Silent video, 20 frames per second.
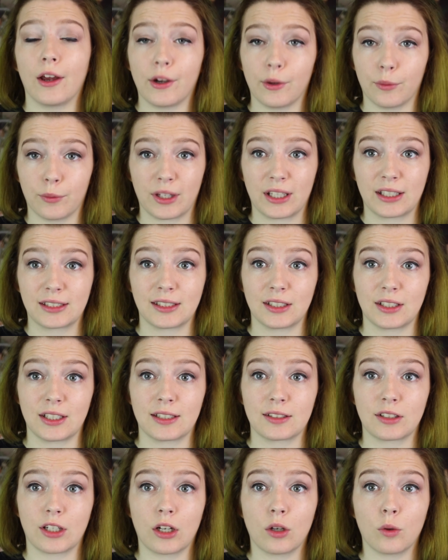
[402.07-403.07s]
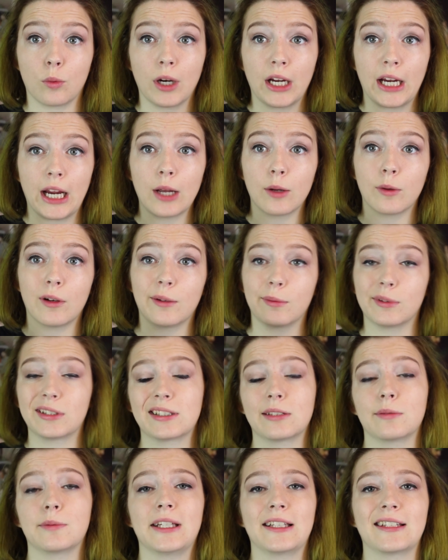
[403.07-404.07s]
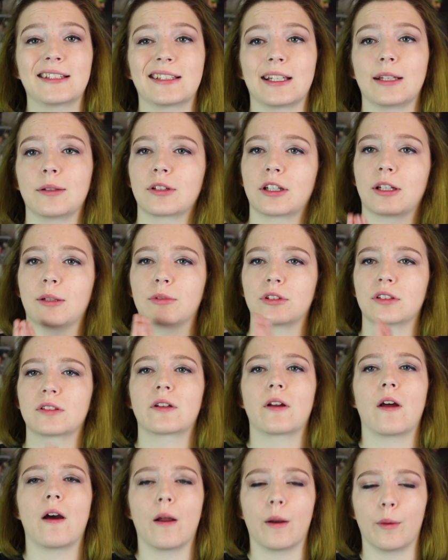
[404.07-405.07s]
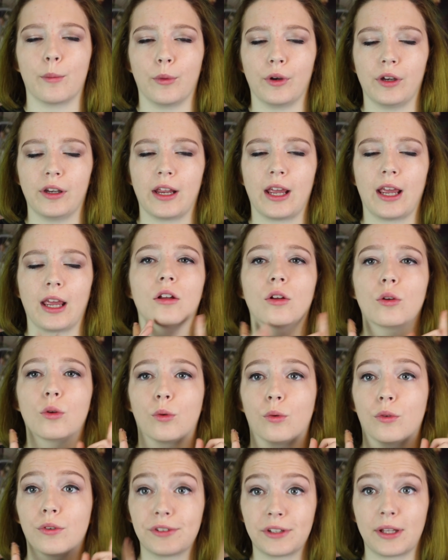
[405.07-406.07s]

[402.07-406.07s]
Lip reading: I don't think Sundays are gonna work out. It would still be at the same time, just on Monday. Cool.